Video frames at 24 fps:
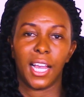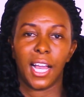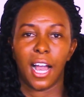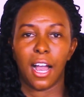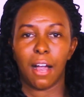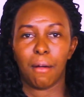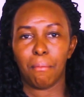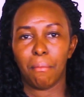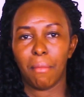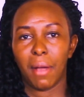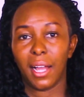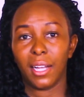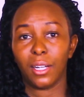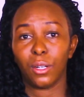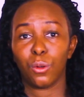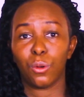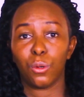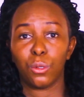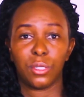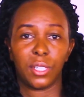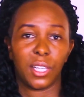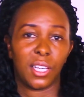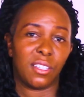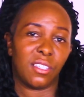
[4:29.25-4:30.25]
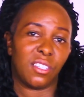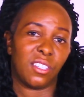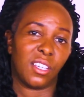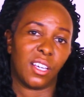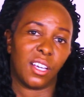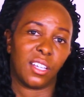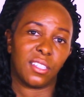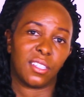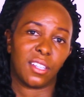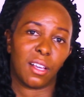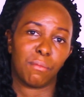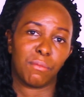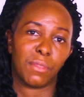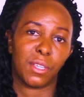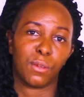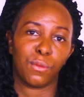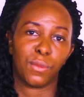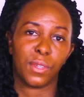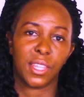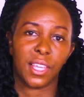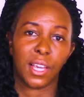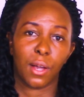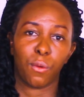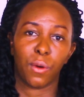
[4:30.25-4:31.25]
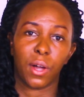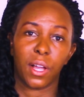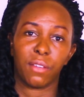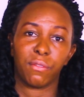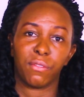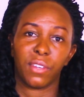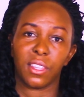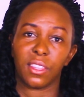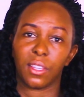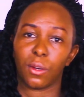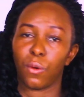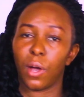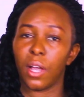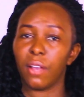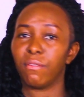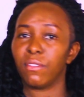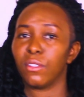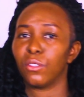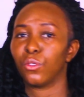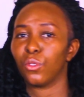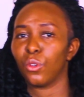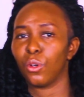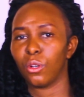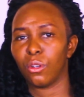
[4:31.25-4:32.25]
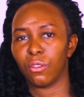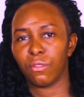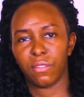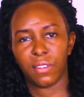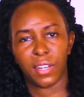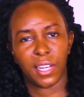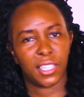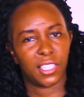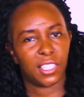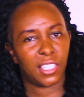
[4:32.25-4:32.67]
a man goes and shares something with their wife and the wife is all over